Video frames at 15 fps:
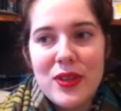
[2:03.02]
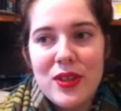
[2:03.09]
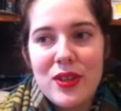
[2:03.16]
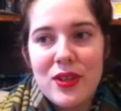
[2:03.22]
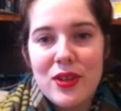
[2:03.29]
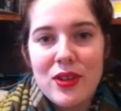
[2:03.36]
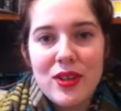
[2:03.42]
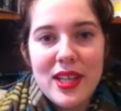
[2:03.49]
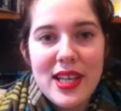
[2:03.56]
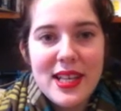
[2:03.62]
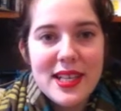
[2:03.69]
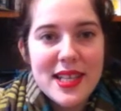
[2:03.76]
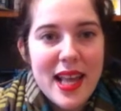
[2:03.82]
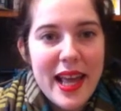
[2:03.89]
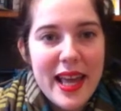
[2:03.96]
with the girl
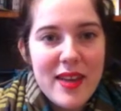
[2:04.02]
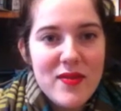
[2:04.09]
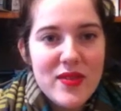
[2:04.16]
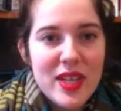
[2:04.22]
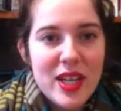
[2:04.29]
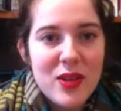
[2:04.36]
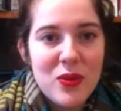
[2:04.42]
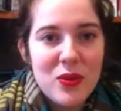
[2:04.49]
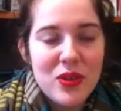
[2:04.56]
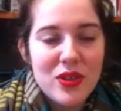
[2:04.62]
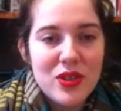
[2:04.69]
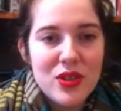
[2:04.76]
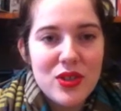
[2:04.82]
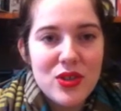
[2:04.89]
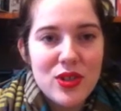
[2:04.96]
he saved in
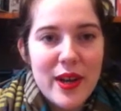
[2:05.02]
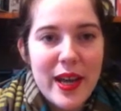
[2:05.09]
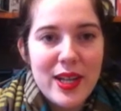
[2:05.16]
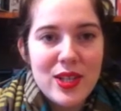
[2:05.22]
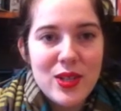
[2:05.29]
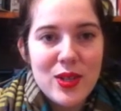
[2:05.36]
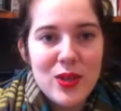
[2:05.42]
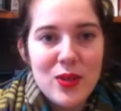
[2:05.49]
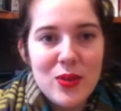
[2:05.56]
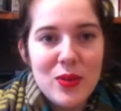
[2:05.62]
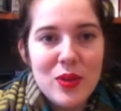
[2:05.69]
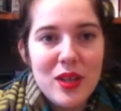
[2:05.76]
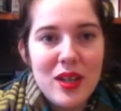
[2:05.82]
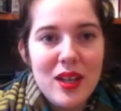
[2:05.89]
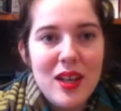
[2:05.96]
order to try
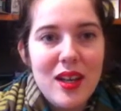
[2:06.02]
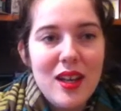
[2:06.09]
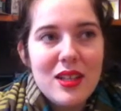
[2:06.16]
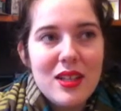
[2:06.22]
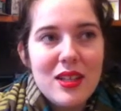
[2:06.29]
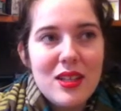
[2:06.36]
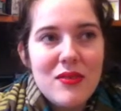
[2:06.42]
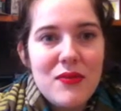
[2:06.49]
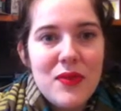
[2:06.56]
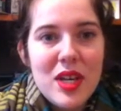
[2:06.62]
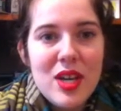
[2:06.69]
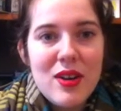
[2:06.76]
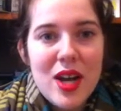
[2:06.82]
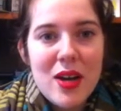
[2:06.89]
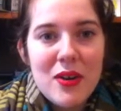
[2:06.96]
to
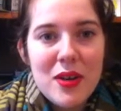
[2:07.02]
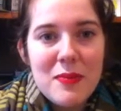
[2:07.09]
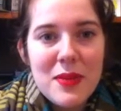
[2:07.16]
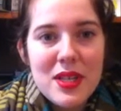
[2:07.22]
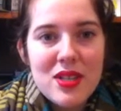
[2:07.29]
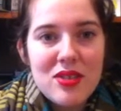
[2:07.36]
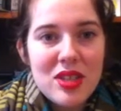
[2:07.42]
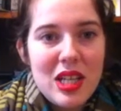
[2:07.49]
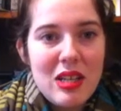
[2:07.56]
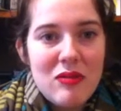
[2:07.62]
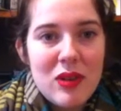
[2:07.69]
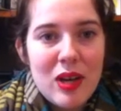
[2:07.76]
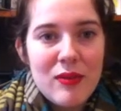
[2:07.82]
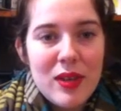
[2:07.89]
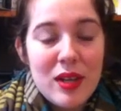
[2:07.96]
figure out a mystery
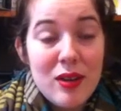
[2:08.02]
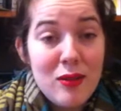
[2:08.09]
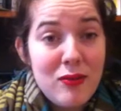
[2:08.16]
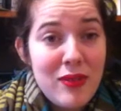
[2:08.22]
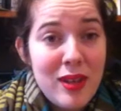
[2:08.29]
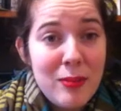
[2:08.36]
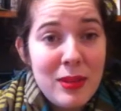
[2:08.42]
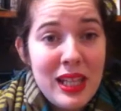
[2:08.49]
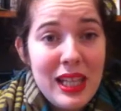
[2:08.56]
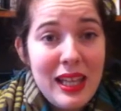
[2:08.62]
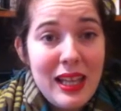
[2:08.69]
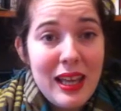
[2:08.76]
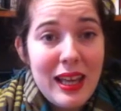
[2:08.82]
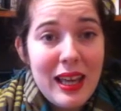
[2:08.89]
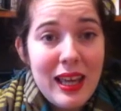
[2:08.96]
involving her
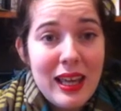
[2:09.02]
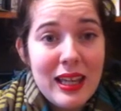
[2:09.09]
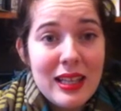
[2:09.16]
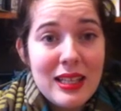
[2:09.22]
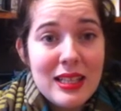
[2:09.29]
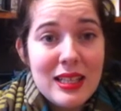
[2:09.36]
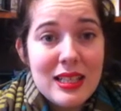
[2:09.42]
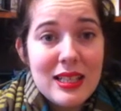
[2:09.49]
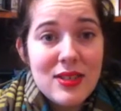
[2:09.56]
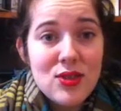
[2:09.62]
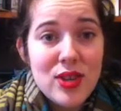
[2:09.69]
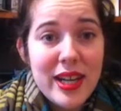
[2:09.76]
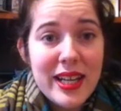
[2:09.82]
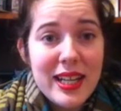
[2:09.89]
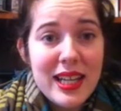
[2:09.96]
family and
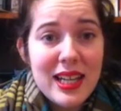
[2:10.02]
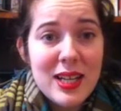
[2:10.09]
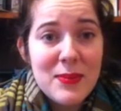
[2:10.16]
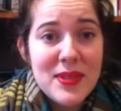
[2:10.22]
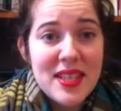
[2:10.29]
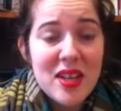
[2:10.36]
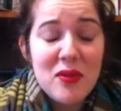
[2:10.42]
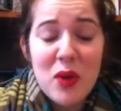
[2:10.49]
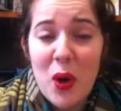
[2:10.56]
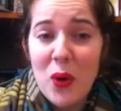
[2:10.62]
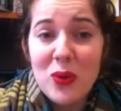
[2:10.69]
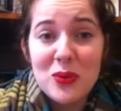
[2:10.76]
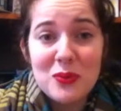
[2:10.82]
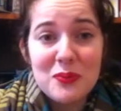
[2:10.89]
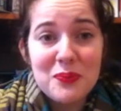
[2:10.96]
try to get himself
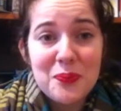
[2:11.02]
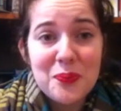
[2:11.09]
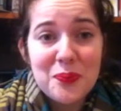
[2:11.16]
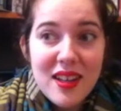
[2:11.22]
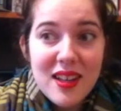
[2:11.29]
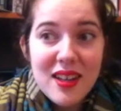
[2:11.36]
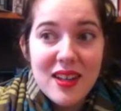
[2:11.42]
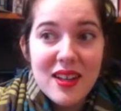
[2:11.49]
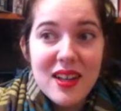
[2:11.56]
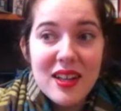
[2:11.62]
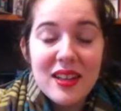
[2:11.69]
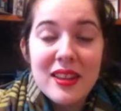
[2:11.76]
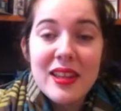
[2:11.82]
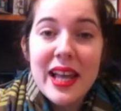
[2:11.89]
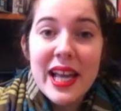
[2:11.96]
home.
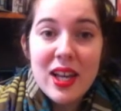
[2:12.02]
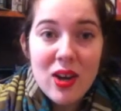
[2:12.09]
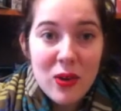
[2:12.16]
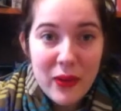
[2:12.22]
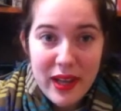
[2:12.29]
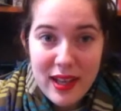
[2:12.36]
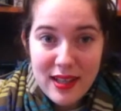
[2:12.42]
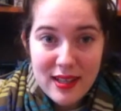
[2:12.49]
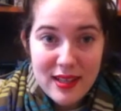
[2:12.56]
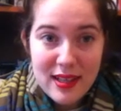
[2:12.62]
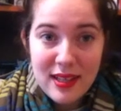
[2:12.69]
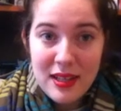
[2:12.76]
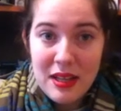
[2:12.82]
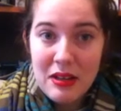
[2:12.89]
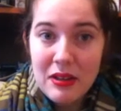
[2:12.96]
Like always,
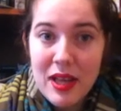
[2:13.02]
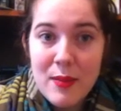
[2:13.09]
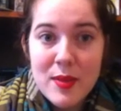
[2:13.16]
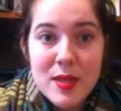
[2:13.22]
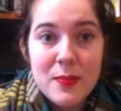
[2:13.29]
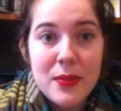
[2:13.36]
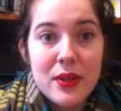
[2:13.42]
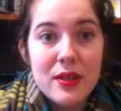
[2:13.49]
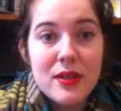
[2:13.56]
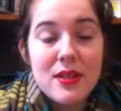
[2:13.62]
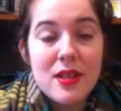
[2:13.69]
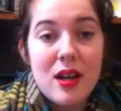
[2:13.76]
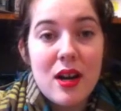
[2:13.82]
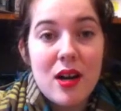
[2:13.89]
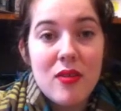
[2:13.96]
Neil Gaiman's
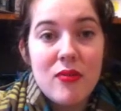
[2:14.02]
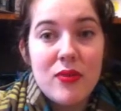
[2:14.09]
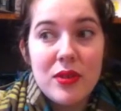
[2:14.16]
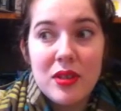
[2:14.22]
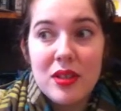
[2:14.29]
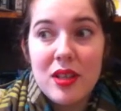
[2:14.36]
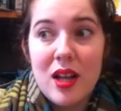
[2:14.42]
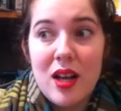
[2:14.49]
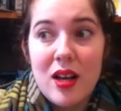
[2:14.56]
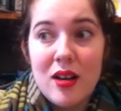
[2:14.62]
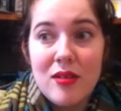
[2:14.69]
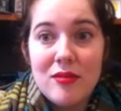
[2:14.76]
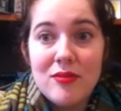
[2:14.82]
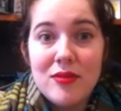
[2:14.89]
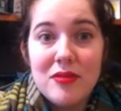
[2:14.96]
books are full
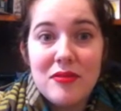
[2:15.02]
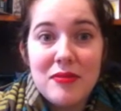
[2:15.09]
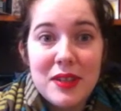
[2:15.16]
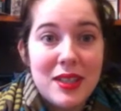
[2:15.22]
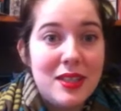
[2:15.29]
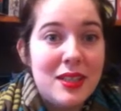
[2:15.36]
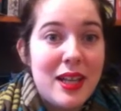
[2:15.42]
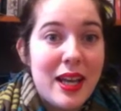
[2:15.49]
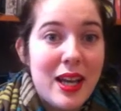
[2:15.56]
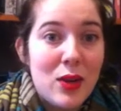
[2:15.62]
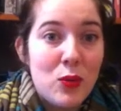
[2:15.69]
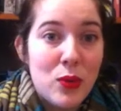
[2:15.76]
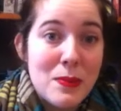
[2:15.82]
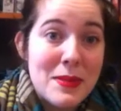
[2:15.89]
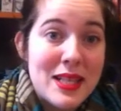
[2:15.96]
of fun
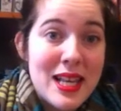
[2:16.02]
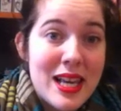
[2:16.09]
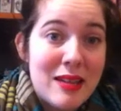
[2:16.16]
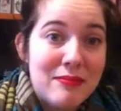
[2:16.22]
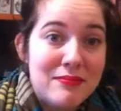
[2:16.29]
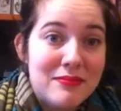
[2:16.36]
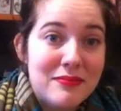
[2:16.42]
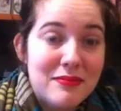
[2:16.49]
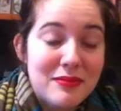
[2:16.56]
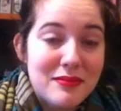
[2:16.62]
and whimsy.